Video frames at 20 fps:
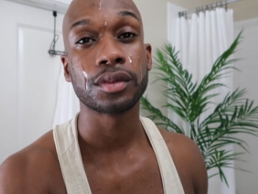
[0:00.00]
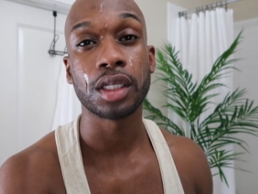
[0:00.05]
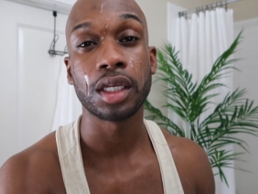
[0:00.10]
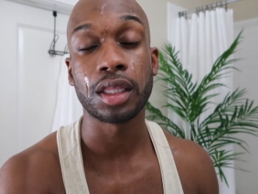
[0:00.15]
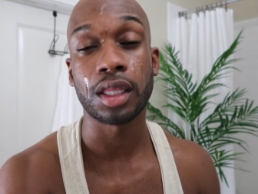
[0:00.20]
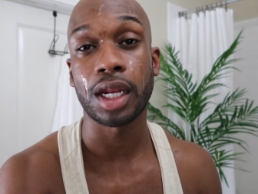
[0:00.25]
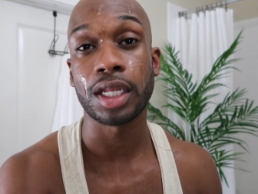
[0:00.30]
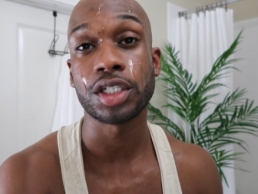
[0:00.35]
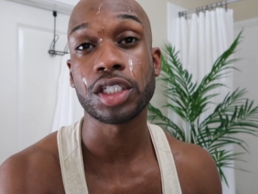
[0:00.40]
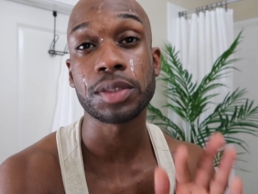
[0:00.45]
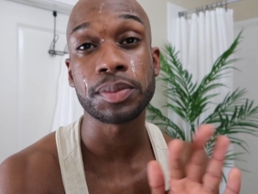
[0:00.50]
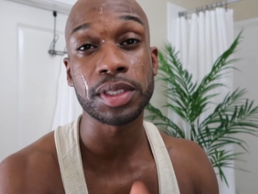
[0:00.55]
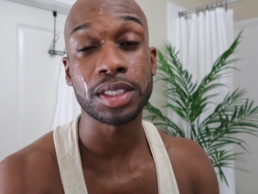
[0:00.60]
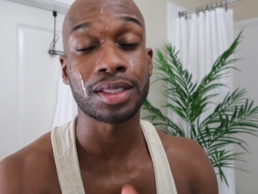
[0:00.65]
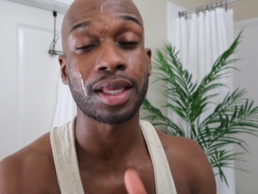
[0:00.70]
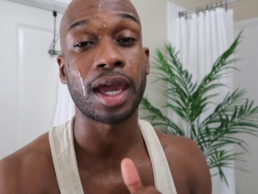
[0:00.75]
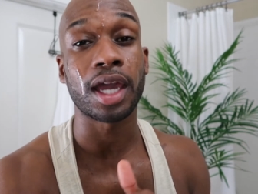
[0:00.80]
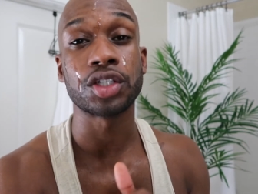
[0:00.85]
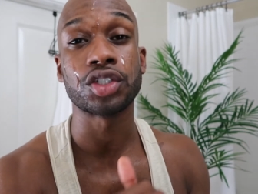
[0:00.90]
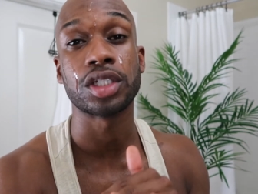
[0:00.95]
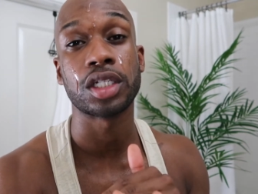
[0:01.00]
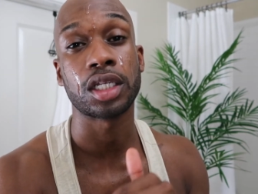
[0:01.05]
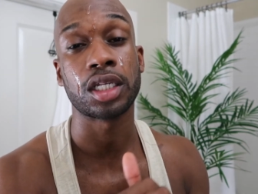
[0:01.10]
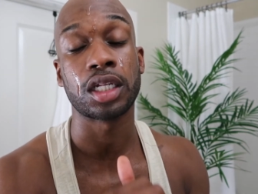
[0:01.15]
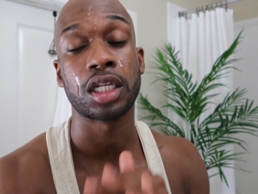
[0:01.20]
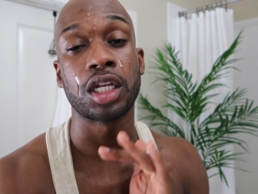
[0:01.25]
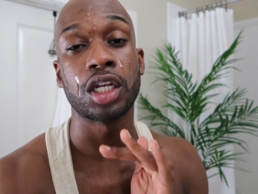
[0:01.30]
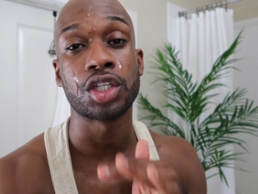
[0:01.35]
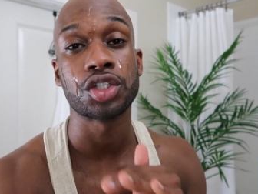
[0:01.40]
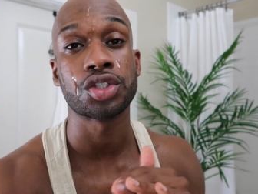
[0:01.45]
And then I just massage it in
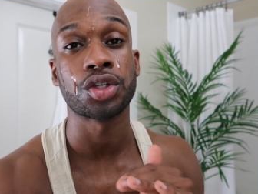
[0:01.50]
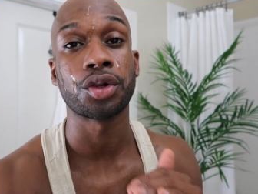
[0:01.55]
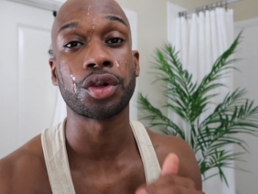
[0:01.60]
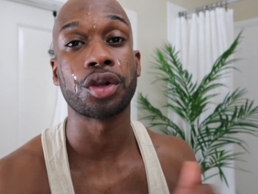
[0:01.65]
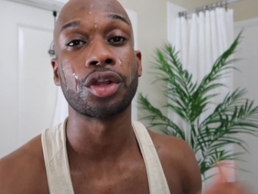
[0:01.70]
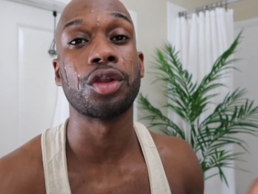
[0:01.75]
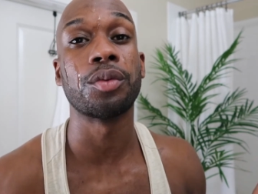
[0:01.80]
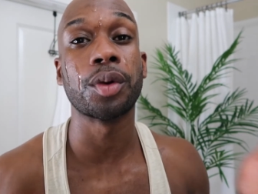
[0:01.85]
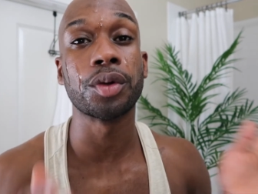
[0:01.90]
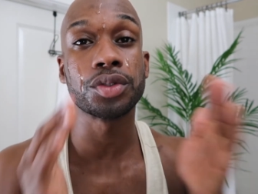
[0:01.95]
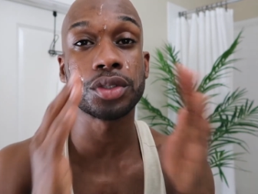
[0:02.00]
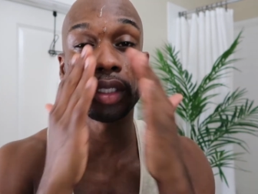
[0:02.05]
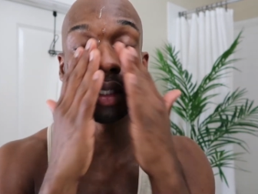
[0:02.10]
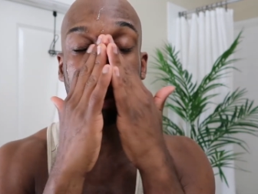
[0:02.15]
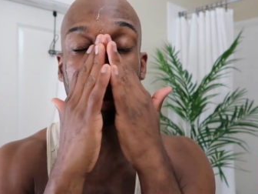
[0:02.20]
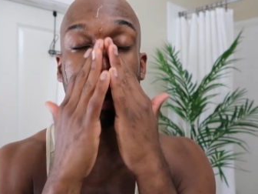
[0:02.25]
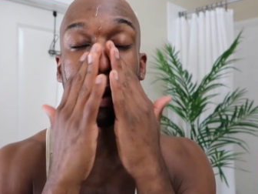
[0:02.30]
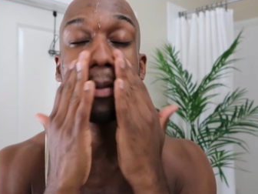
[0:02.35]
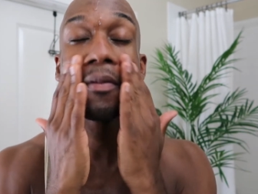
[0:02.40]
a circular motion.